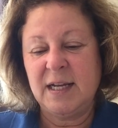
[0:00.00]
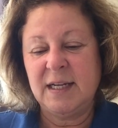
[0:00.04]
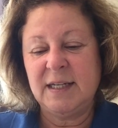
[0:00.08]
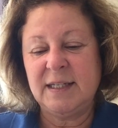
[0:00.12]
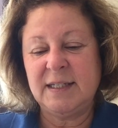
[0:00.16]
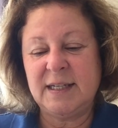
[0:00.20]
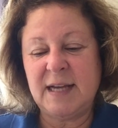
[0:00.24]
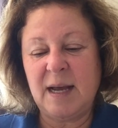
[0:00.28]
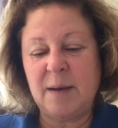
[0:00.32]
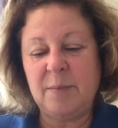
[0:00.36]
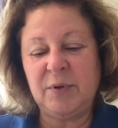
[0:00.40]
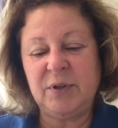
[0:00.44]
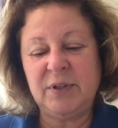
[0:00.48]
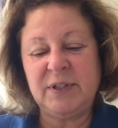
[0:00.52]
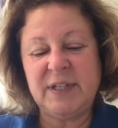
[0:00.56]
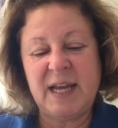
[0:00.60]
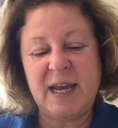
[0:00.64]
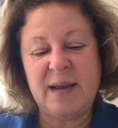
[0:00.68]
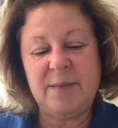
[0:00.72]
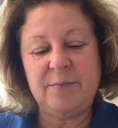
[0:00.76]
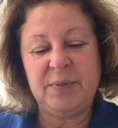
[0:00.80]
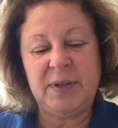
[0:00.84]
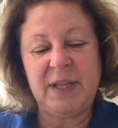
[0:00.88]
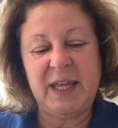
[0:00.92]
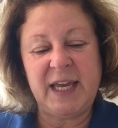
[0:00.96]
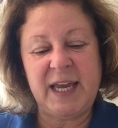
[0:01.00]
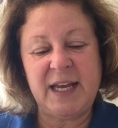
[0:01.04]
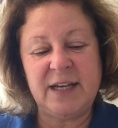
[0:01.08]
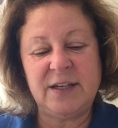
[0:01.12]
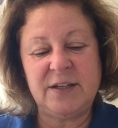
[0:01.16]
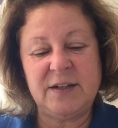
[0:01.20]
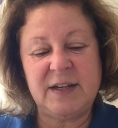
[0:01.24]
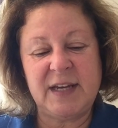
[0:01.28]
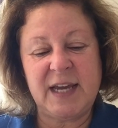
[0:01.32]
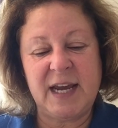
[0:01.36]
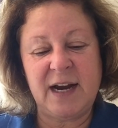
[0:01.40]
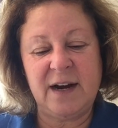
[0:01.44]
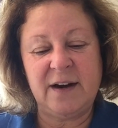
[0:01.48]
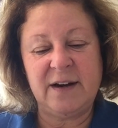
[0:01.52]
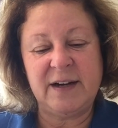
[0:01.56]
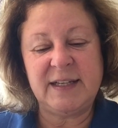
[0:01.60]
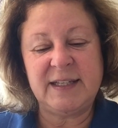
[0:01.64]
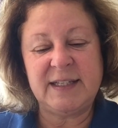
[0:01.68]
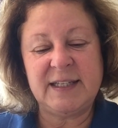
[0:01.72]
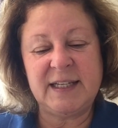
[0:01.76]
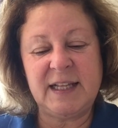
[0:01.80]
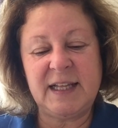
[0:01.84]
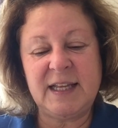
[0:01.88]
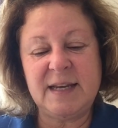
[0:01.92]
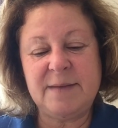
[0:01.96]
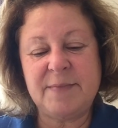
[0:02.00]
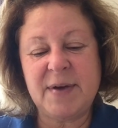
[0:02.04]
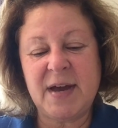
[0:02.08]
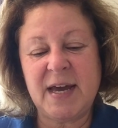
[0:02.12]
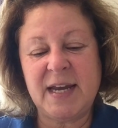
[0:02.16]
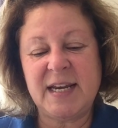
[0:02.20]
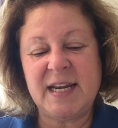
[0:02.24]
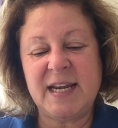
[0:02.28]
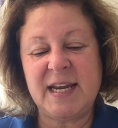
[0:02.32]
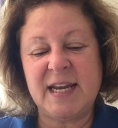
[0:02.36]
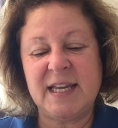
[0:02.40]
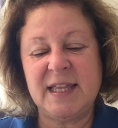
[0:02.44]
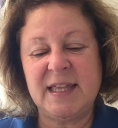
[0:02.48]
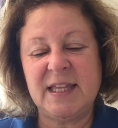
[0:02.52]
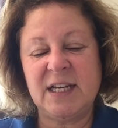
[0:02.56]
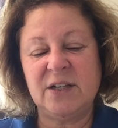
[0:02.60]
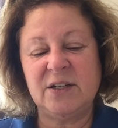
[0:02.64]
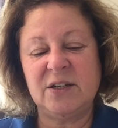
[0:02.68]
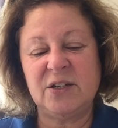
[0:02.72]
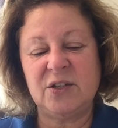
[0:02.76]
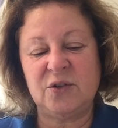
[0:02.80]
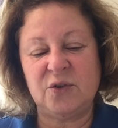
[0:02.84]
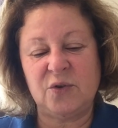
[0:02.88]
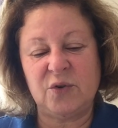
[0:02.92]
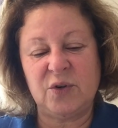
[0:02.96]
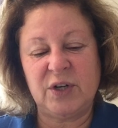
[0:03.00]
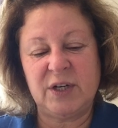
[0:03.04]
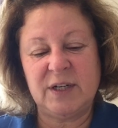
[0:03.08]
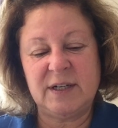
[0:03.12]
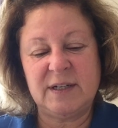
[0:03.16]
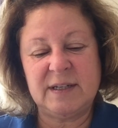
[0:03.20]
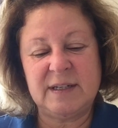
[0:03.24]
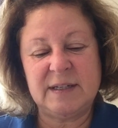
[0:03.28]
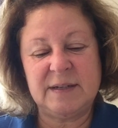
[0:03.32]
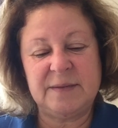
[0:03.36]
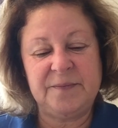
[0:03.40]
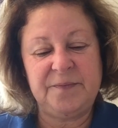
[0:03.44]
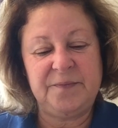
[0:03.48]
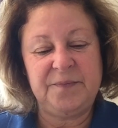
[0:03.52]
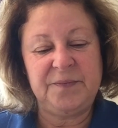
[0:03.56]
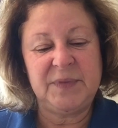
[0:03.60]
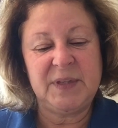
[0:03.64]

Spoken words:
Doubleday planned to carry Silly Putty in their stores.